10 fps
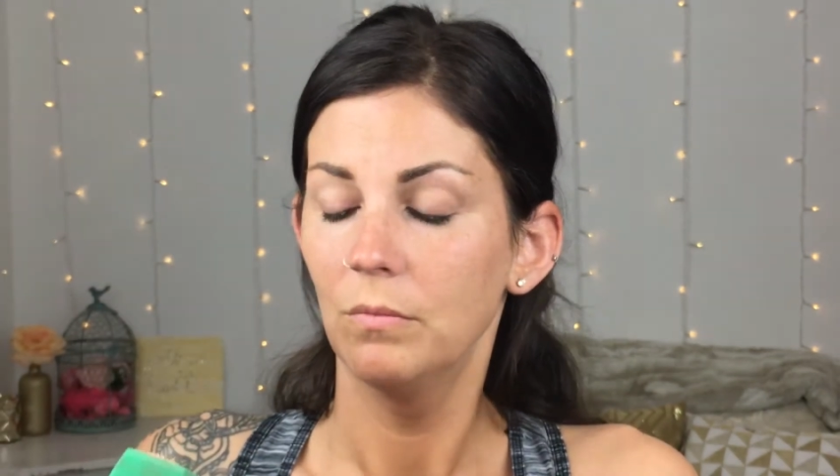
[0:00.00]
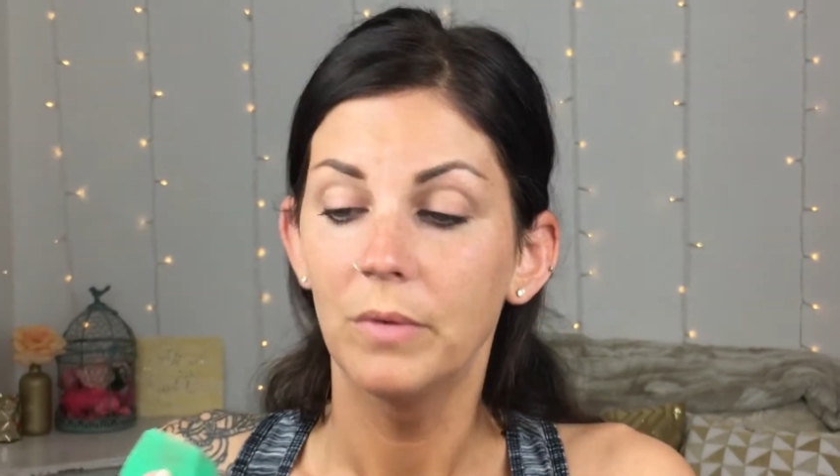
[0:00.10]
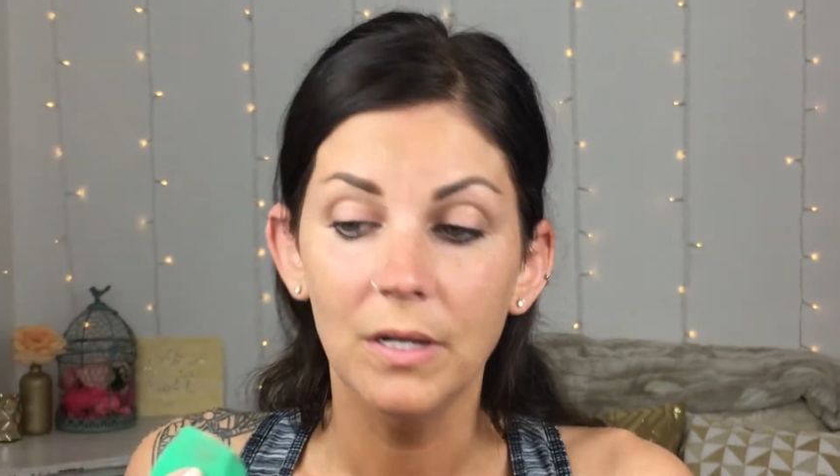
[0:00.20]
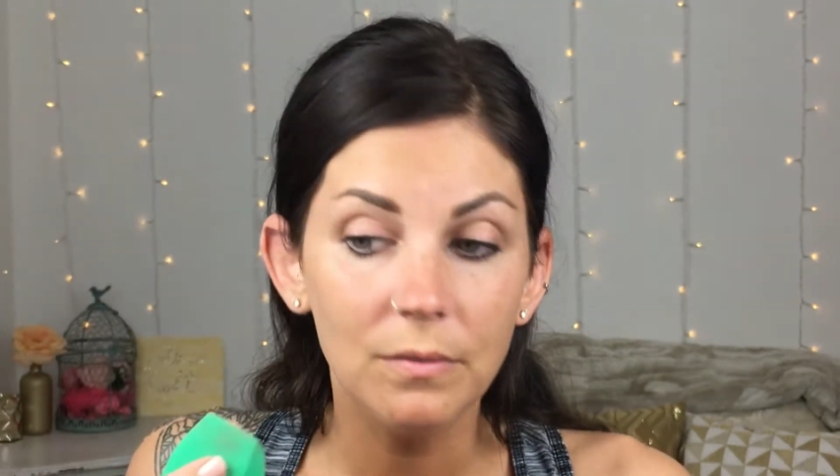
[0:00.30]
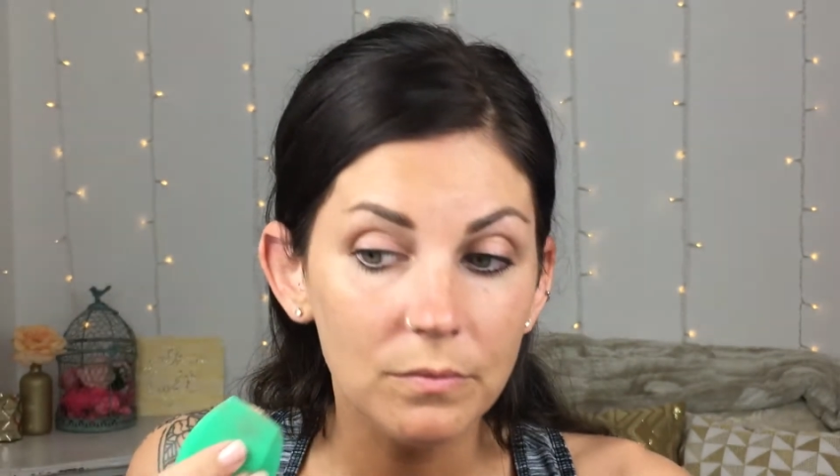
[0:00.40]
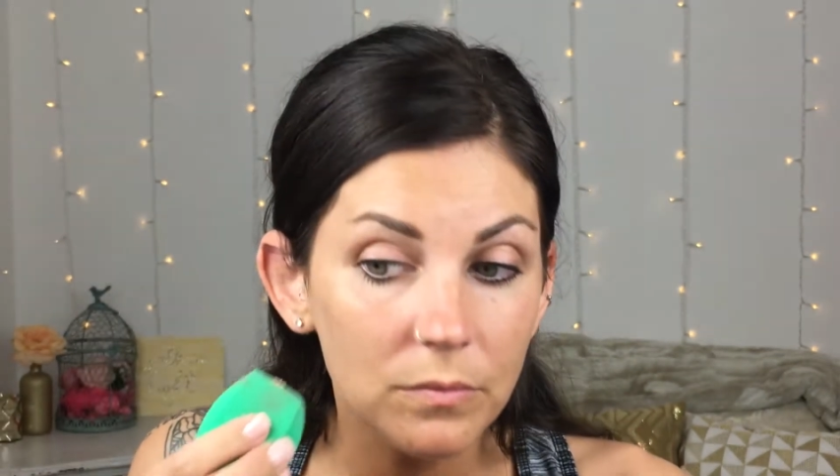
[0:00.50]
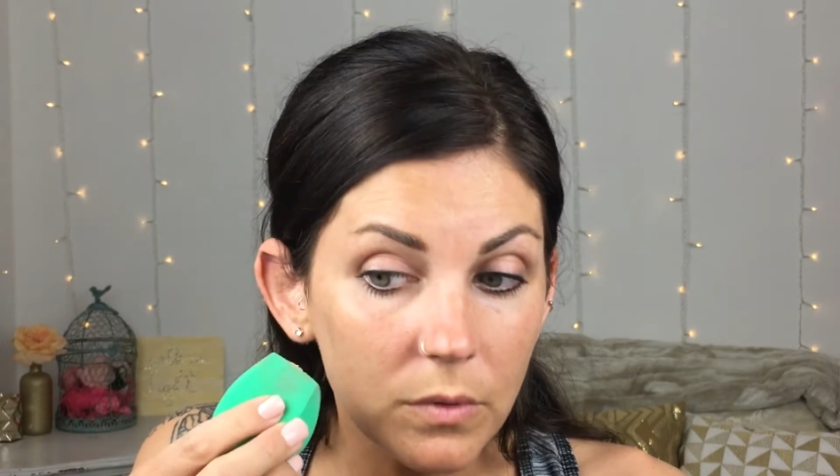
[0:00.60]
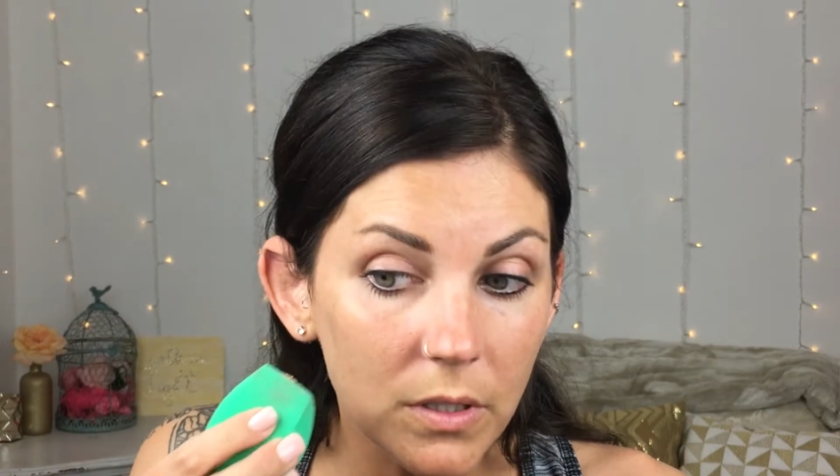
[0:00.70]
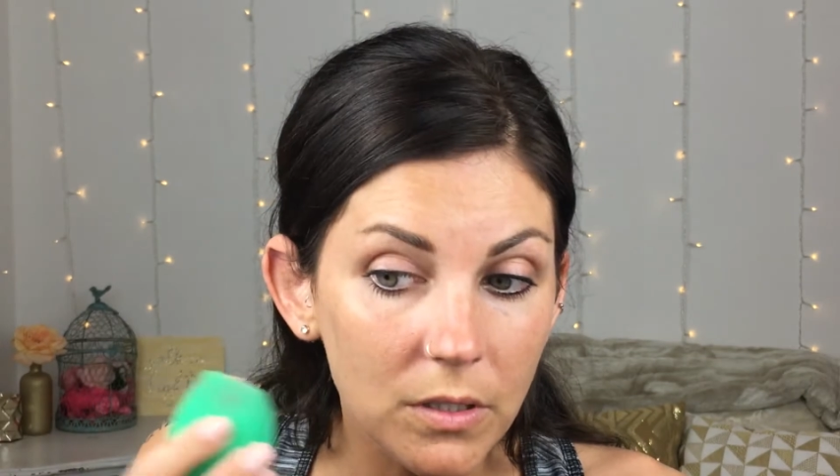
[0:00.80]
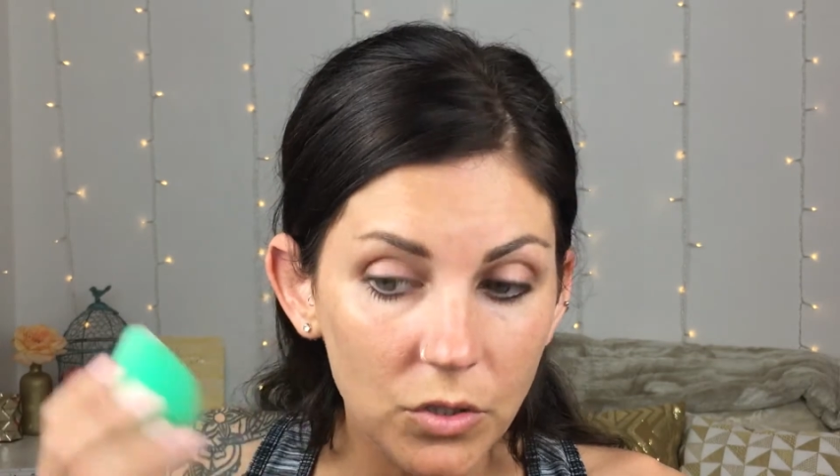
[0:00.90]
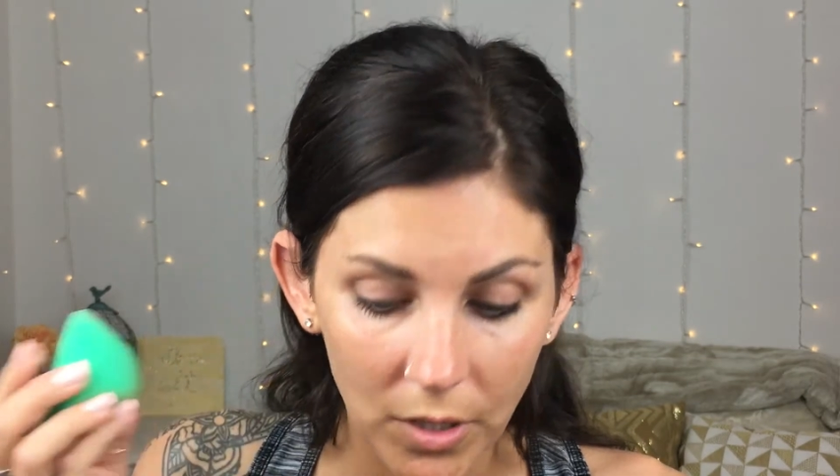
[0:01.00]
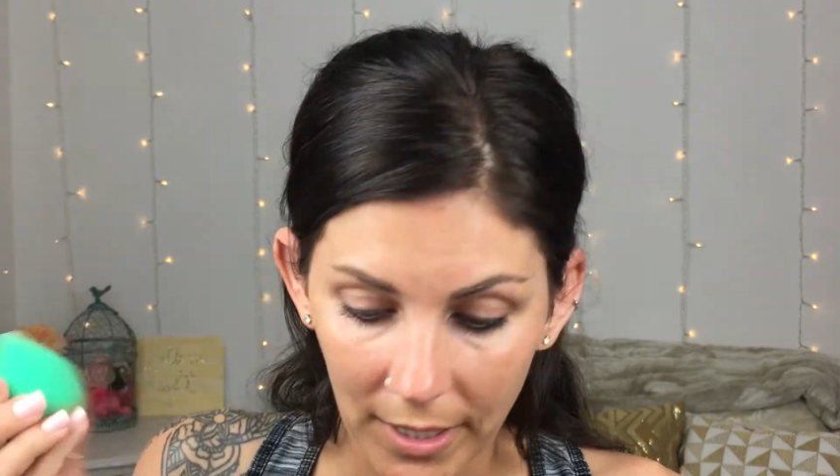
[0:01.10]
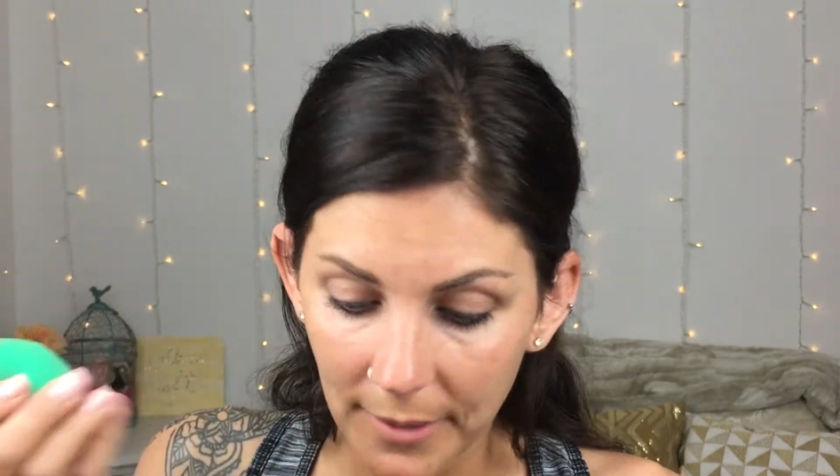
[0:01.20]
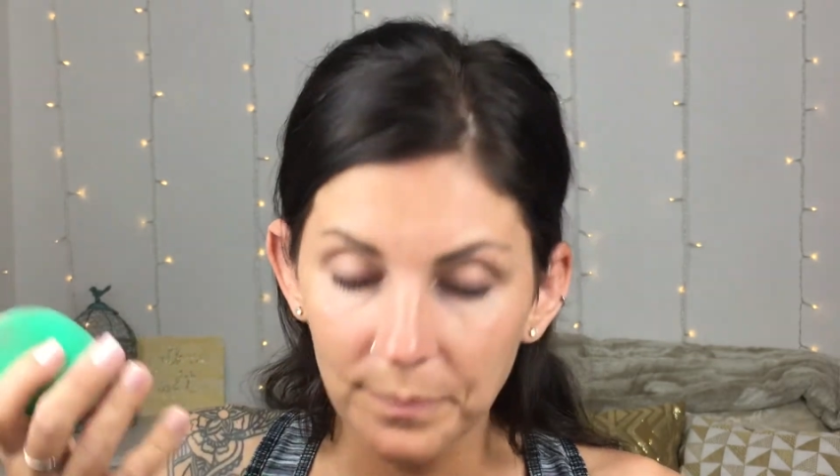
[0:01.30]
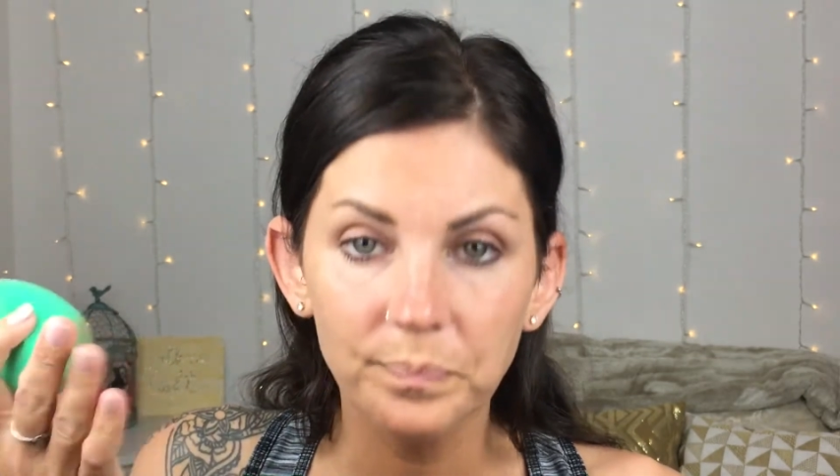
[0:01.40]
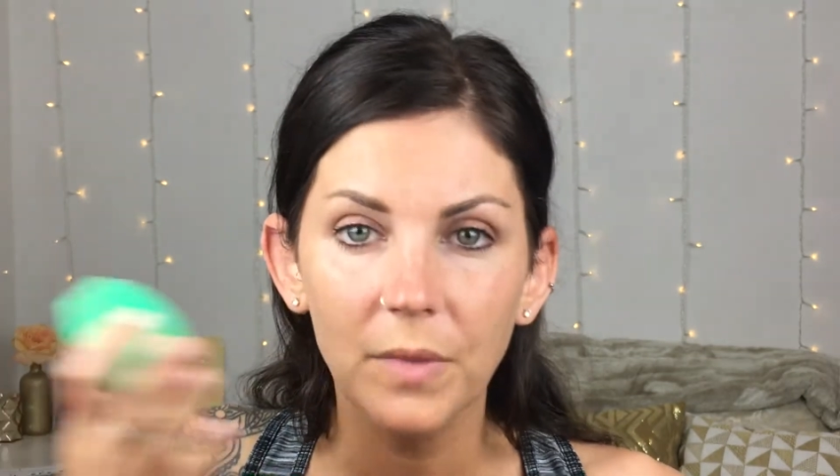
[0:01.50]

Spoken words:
But we're gonna try it.